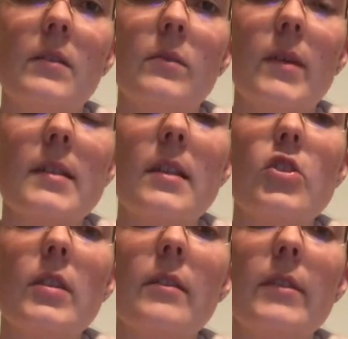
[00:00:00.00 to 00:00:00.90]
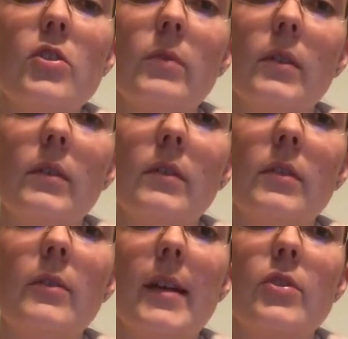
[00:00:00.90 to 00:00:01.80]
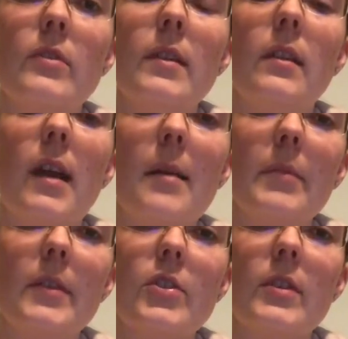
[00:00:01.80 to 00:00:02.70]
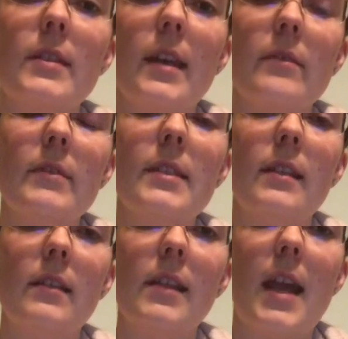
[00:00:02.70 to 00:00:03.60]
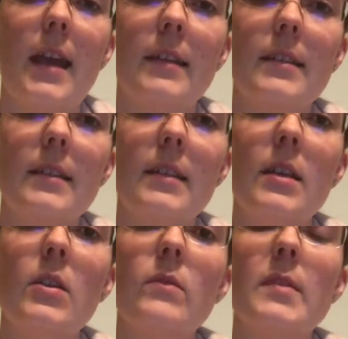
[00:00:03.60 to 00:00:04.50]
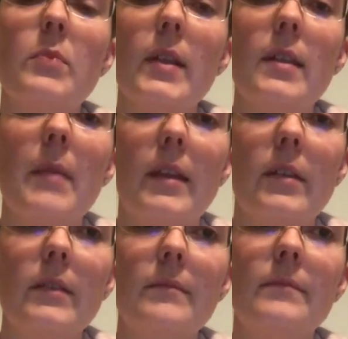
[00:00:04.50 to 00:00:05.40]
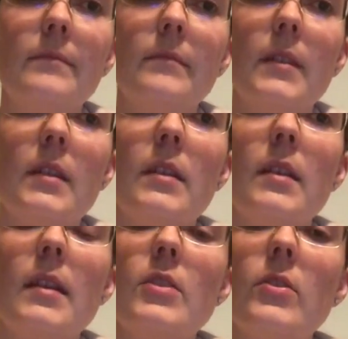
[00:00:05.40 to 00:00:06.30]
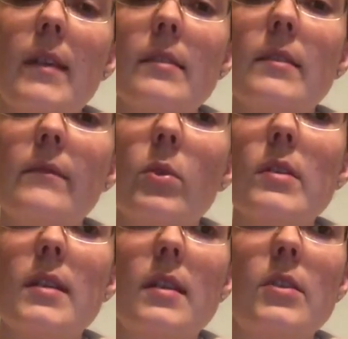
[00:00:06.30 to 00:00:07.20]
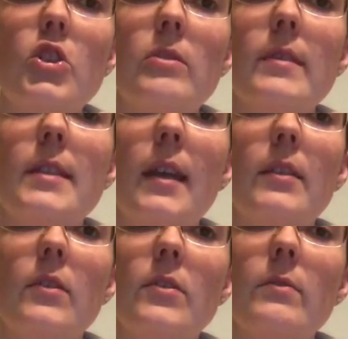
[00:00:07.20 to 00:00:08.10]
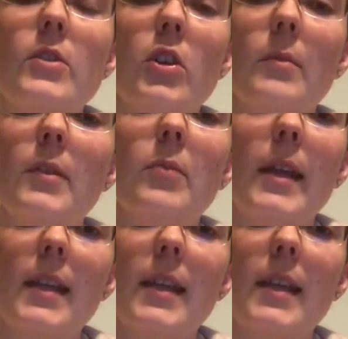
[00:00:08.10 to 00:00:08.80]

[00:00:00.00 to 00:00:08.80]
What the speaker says: One such individual who actually accomplished the Death with Dignity Act was Brittany Maynard. In 2014, she was diagnosed with terminal brain